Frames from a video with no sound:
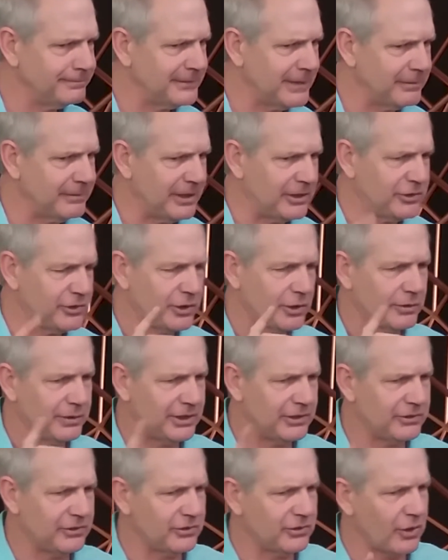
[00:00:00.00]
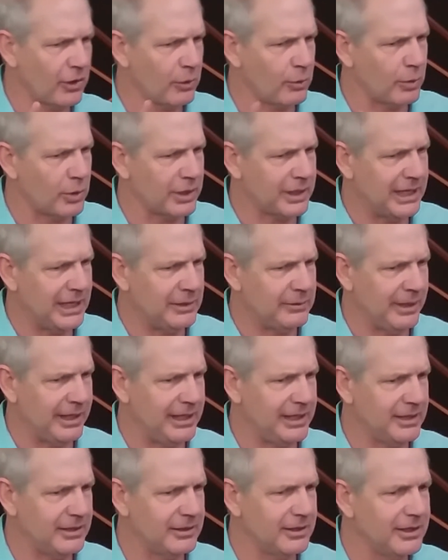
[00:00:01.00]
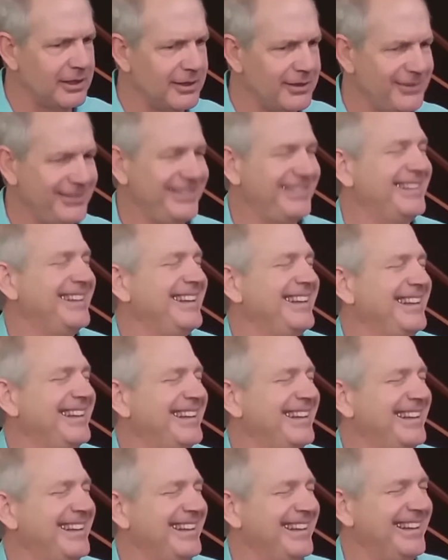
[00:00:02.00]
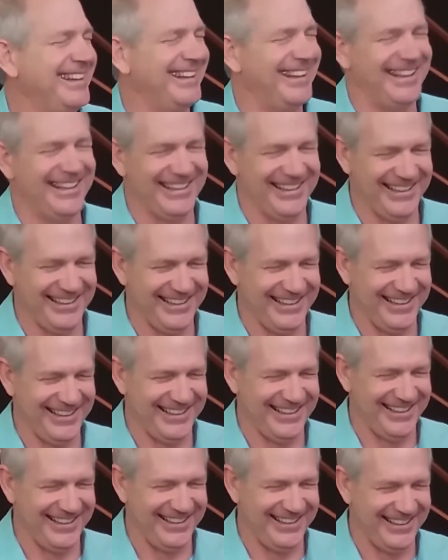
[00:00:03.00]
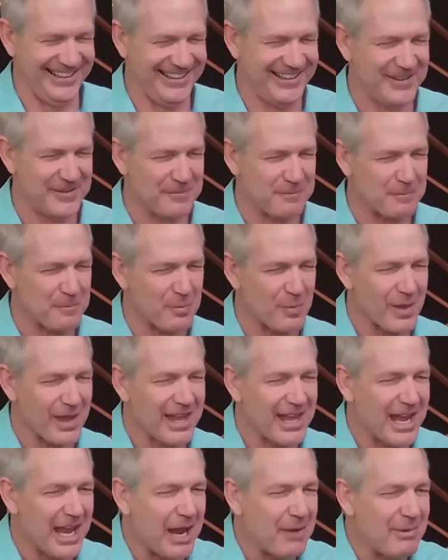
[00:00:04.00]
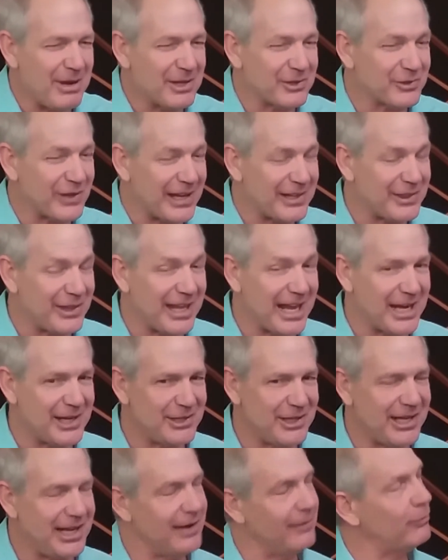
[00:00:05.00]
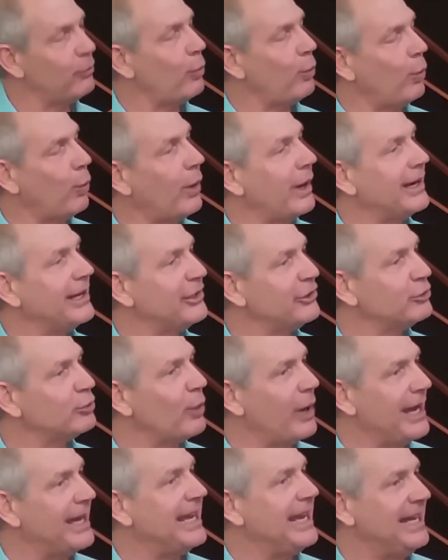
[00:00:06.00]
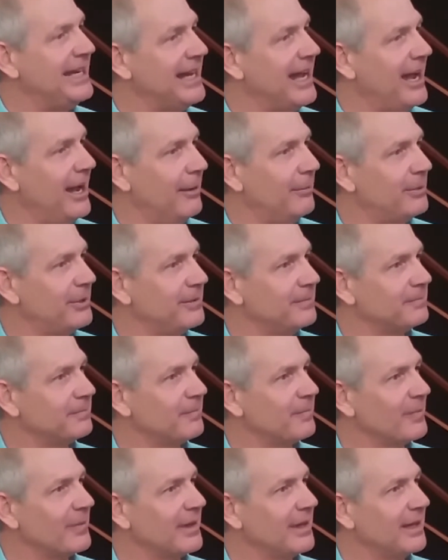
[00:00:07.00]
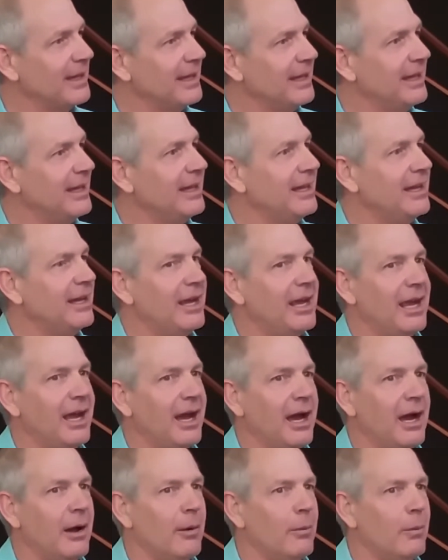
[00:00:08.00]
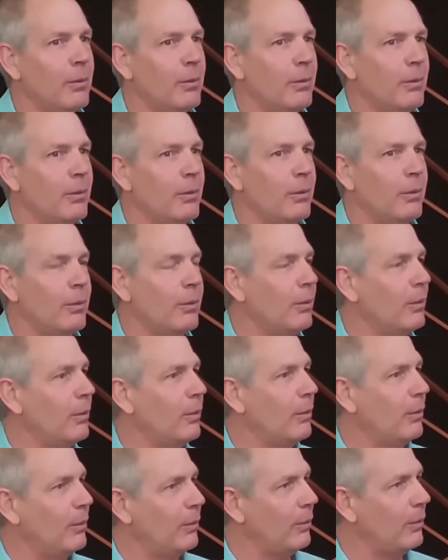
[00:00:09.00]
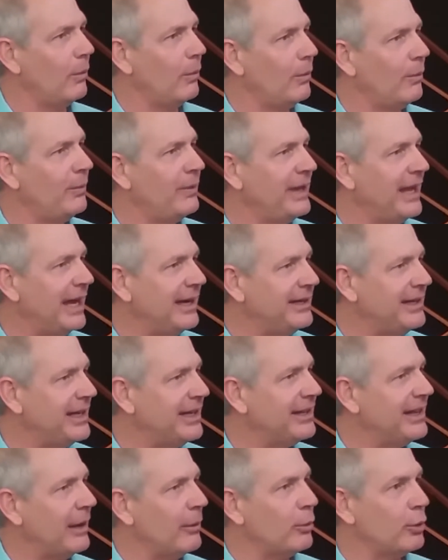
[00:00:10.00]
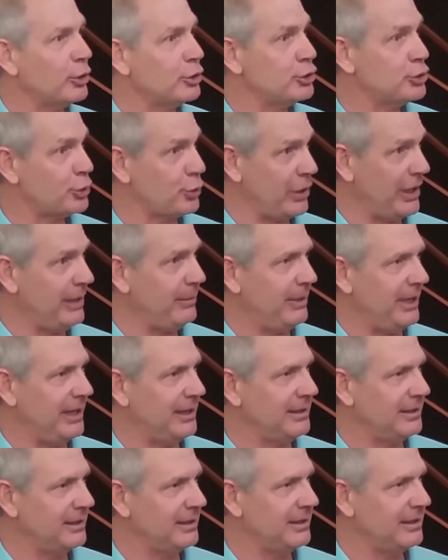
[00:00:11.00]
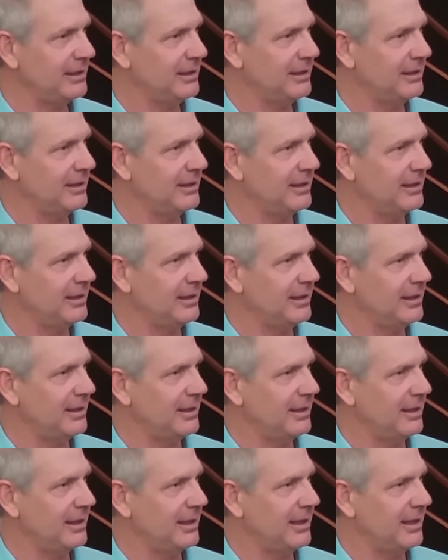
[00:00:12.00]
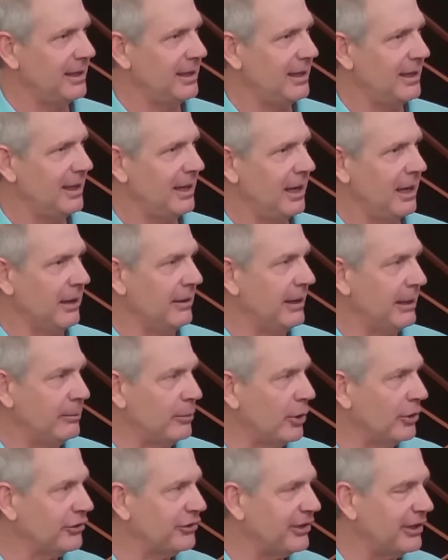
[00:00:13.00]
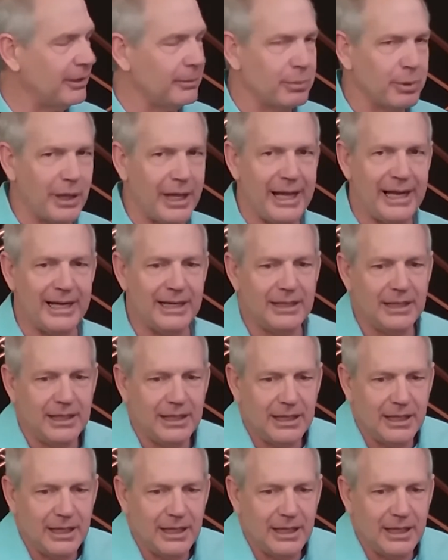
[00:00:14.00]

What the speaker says: I'm not sure if this is all working right here. I mean, it's like the idea of what is waking up. The idea that we're dreaming, that most of the planet